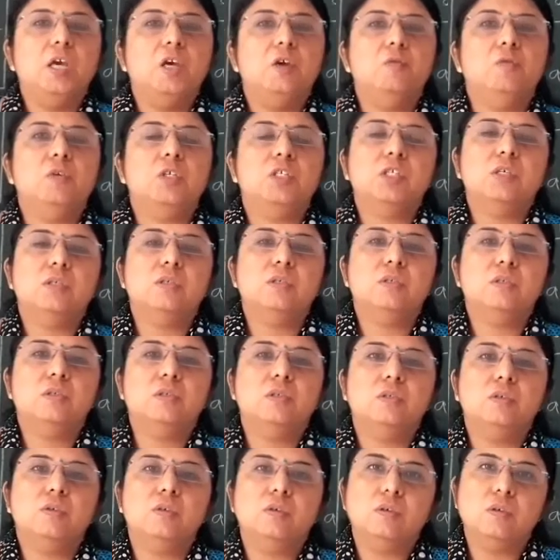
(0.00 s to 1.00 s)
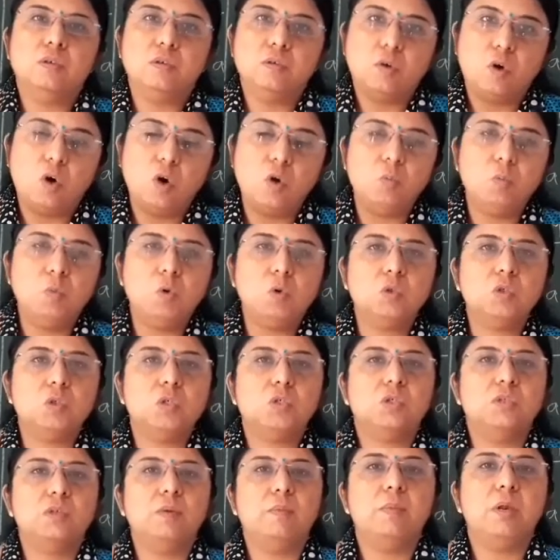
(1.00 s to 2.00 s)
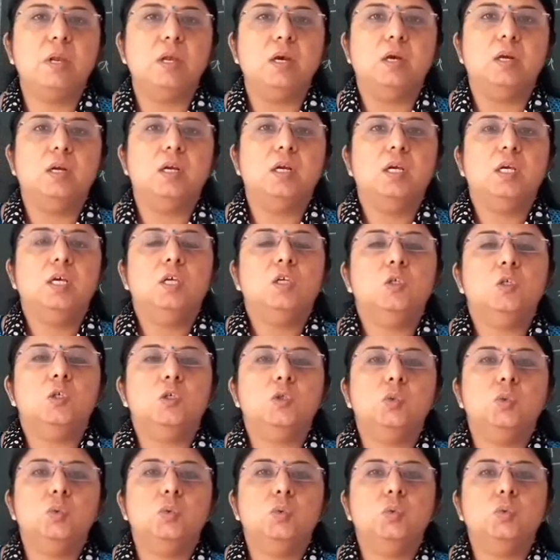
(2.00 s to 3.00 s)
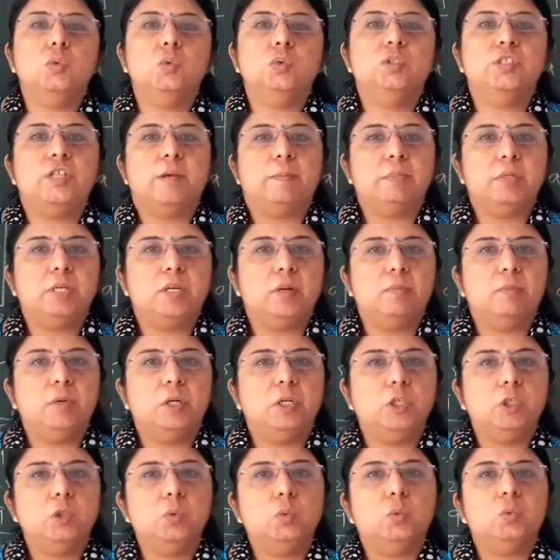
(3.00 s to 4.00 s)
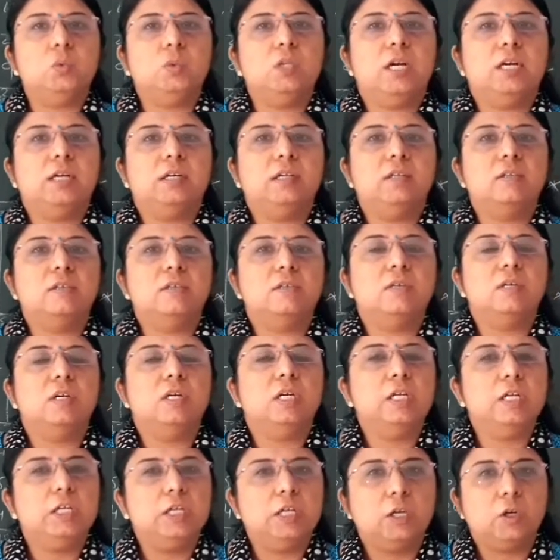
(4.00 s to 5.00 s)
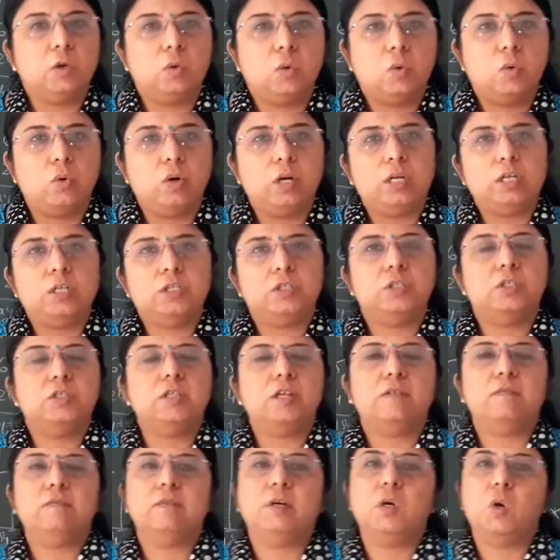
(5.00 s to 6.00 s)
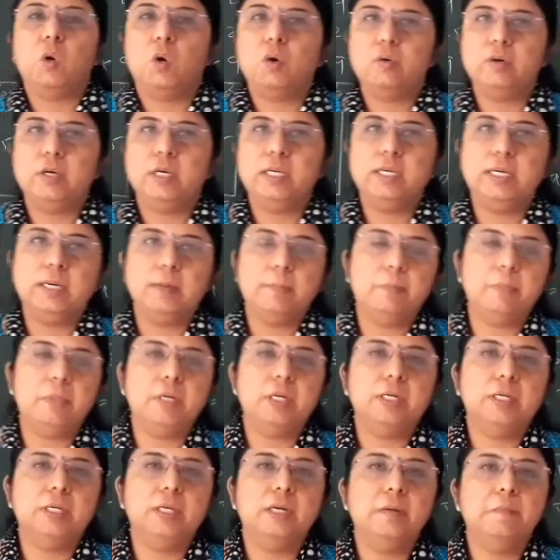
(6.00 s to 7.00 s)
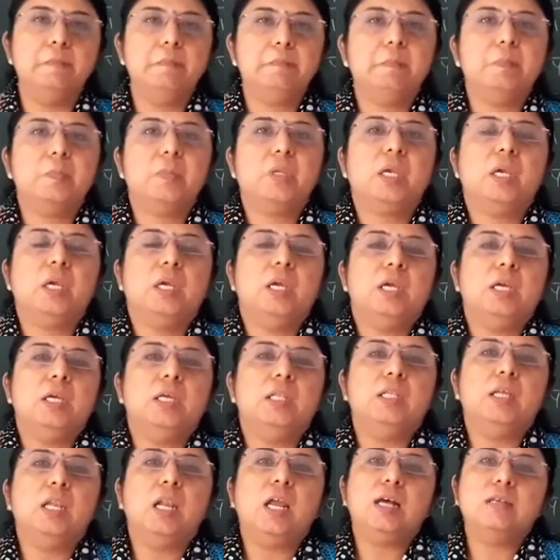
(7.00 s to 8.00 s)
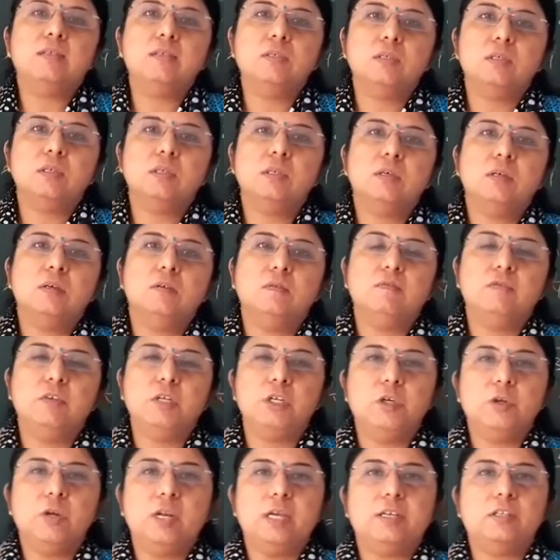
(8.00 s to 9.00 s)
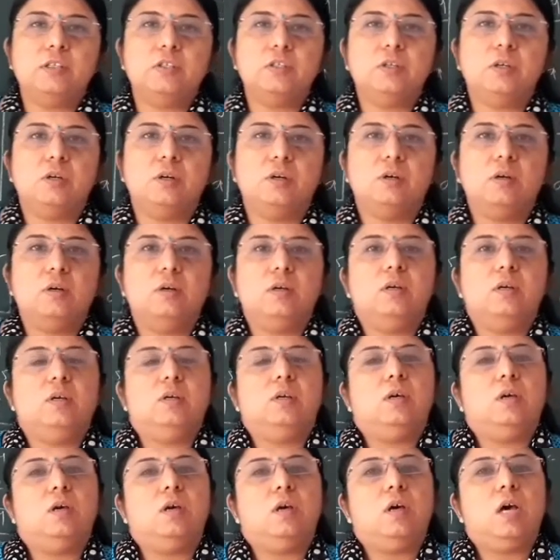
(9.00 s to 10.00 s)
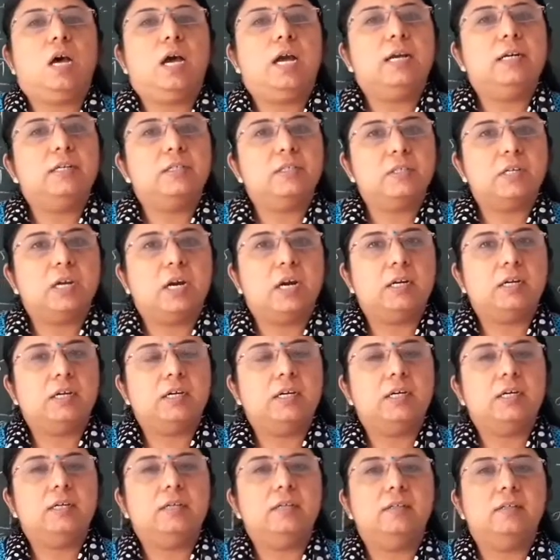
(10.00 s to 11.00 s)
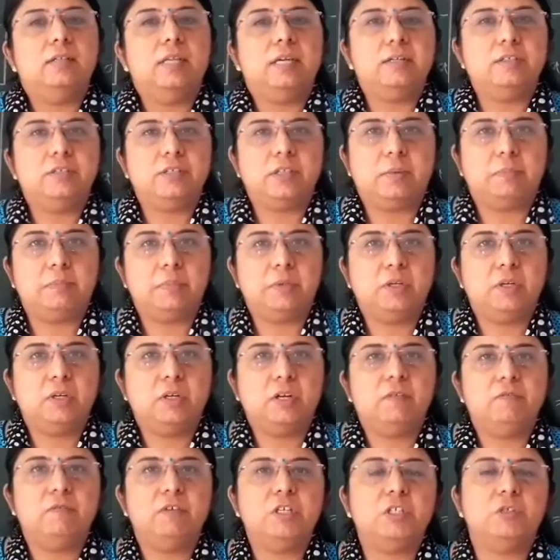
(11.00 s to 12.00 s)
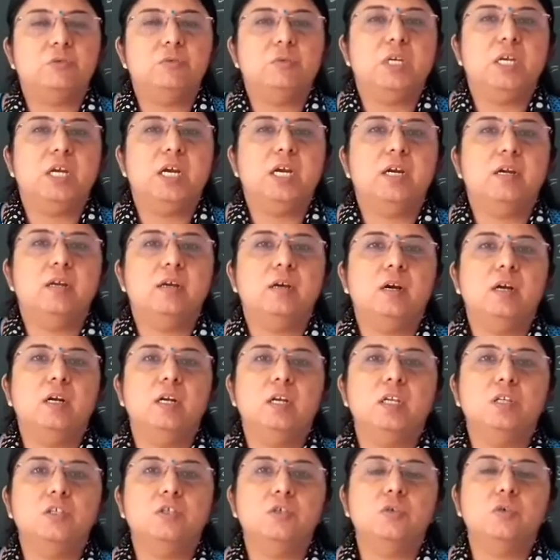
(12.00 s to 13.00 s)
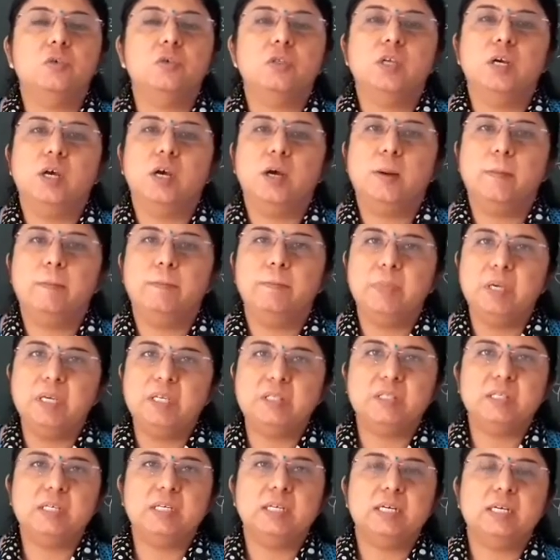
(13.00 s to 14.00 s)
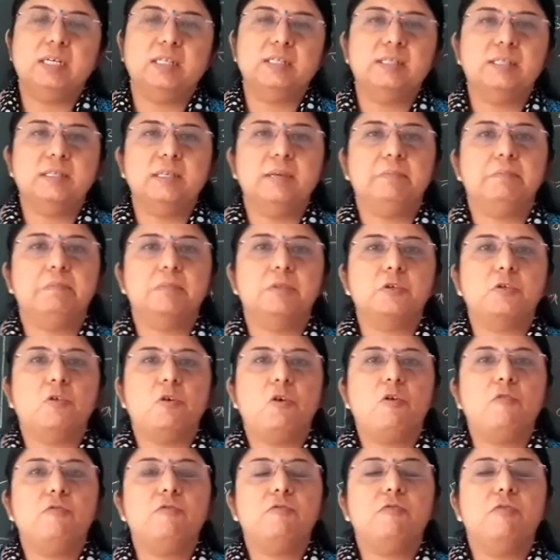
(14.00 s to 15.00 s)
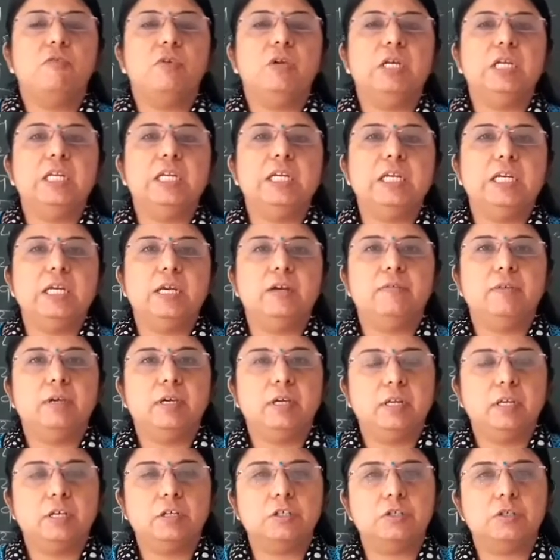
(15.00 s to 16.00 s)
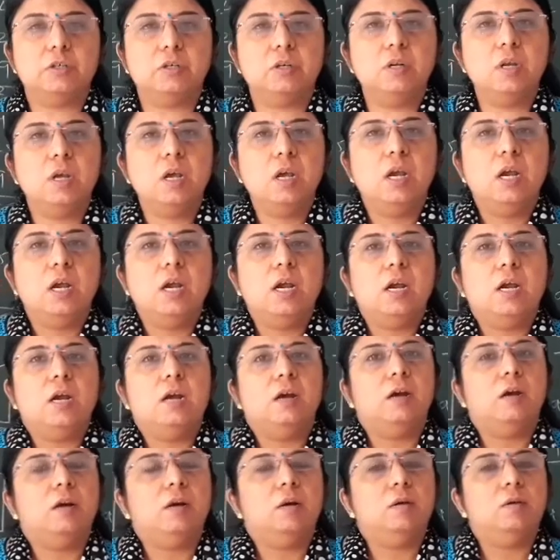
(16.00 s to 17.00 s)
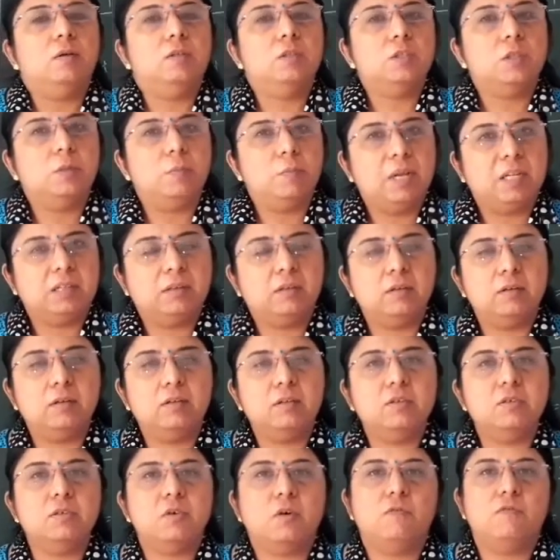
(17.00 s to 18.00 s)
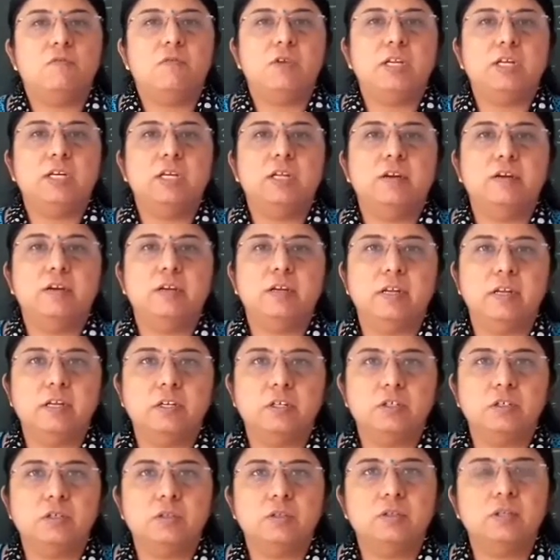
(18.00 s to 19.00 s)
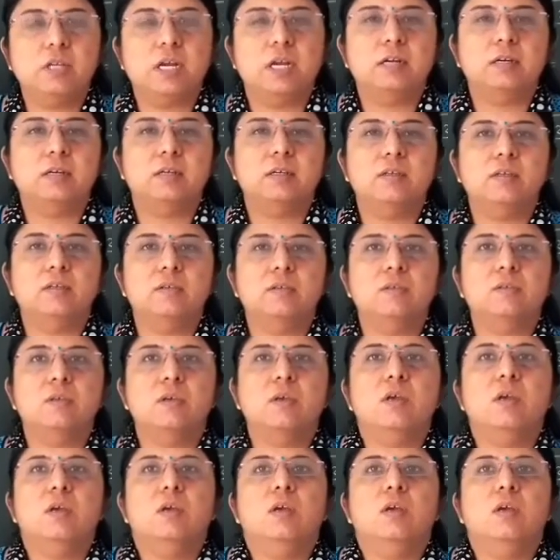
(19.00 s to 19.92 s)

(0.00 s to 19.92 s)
which is almost similar to chapter number 2, that is linear correlation, that we'd already completed. In the last video lecture, I had started that chapter in which we had understood the basic concept of linear regression, the methods of linear regression, that is